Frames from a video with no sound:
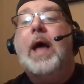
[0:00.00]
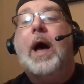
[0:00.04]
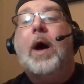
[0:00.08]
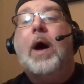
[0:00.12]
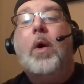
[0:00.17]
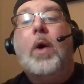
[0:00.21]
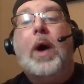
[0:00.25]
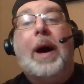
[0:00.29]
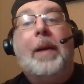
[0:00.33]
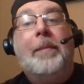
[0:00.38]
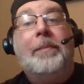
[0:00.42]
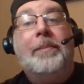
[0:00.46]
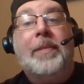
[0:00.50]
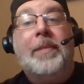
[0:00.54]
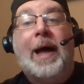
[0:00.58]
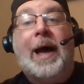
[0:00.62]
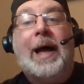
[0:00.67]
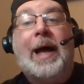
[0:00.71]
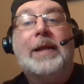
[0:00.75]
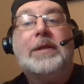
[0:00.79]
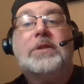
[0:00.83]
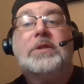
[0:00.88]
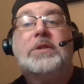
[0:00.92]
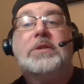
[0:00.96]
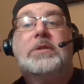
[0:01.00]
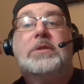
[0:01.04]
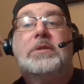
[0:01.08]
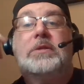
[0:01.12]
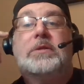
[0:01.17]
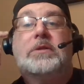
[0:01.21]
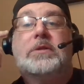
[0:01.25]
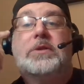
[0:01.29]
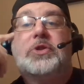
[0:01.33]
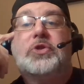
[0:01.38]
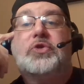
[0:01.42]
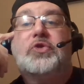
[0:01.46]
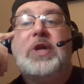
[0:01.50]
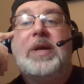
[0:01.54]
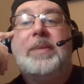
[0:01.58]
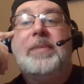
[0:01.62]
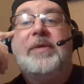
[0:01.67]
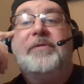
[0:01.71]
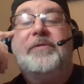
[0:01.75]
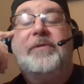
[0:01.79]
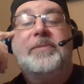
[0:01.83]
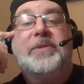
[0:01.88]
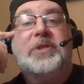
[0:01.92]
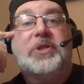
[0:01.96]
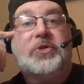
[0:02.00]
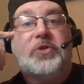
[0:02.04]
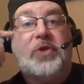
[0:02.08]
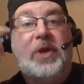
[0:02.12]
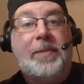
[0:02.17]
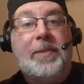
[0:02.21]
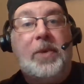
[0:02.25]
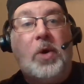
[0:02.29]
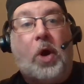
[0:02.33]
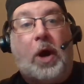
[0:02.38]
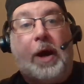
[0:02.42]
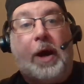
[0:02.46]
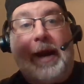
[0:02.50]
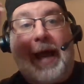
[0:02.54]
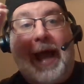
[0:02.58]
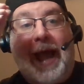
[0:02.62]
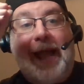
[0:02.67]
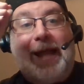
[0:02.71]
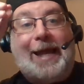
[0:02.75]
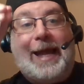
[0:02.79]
No, I'm not streaming from StreamYard.